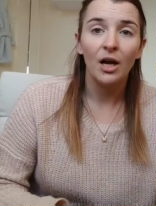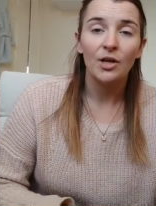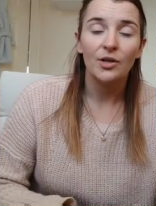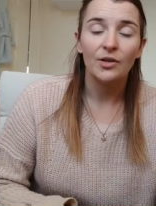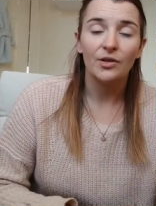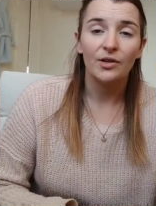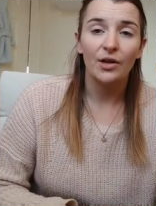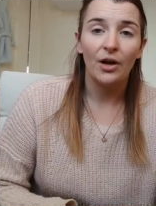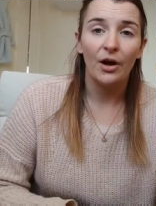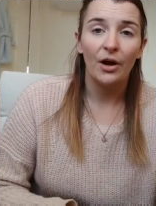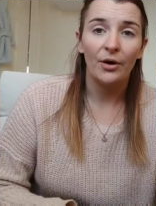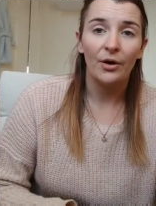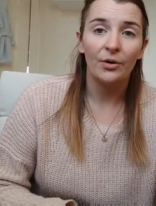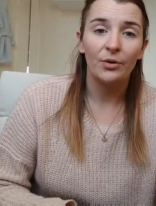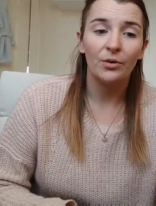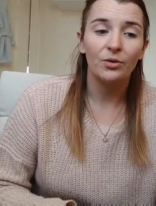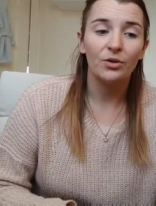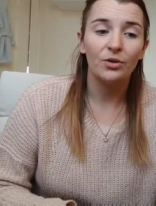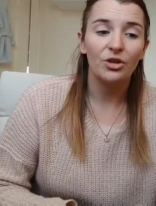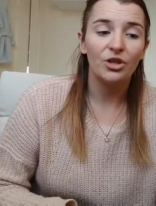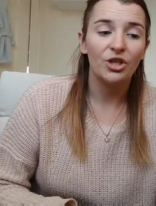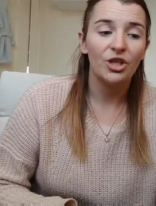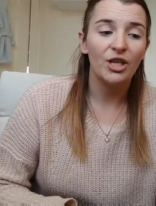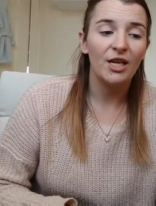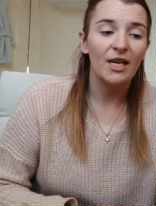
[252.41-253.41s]
So
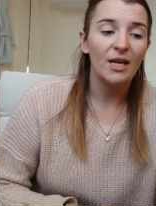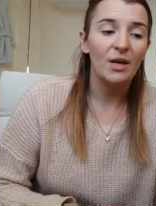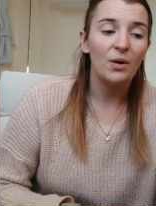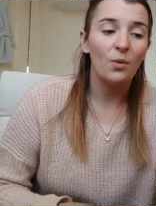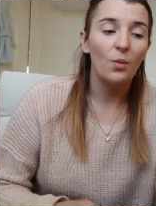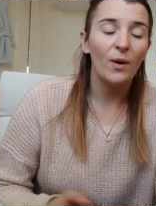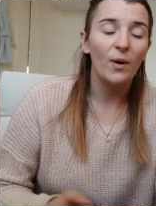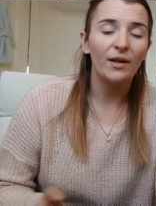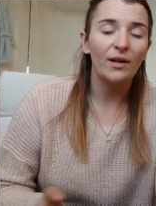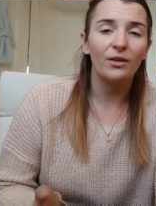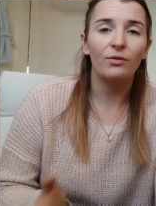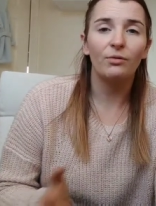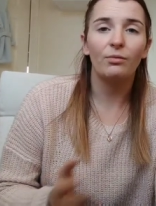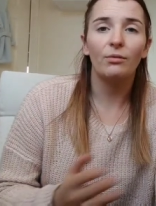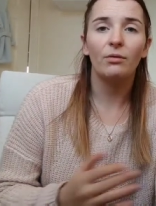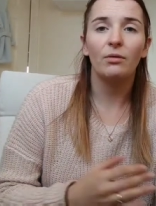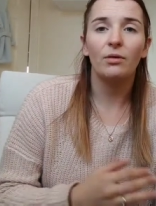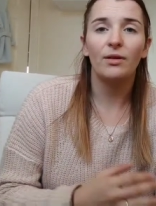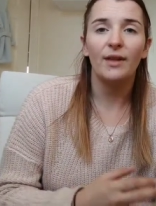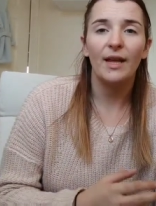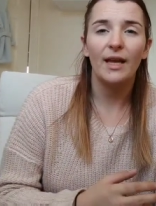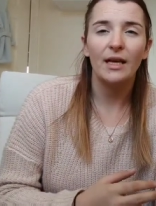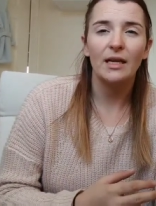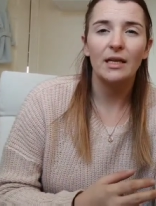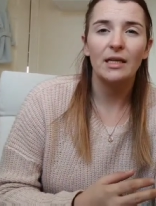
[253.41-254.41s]
she went through
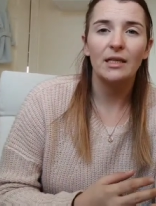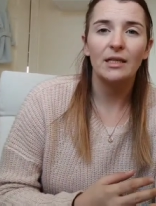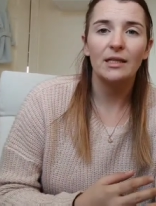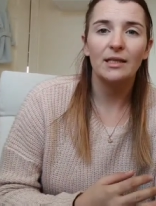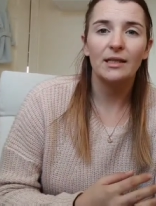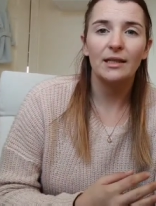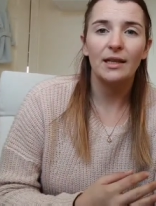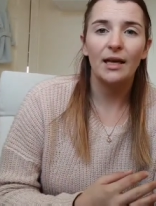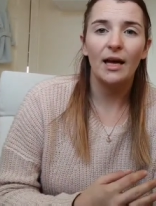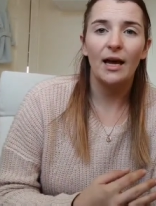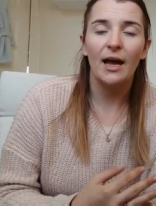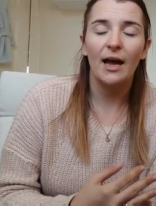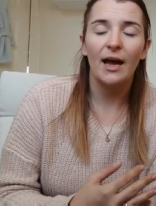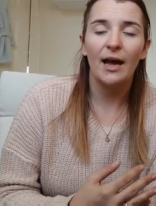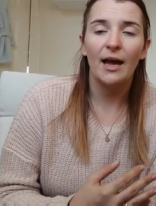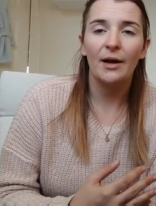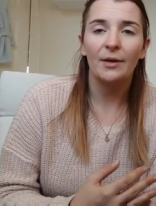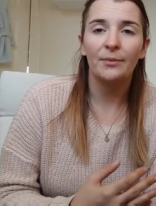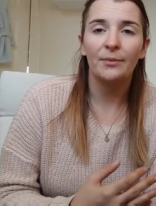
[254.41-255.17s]
things that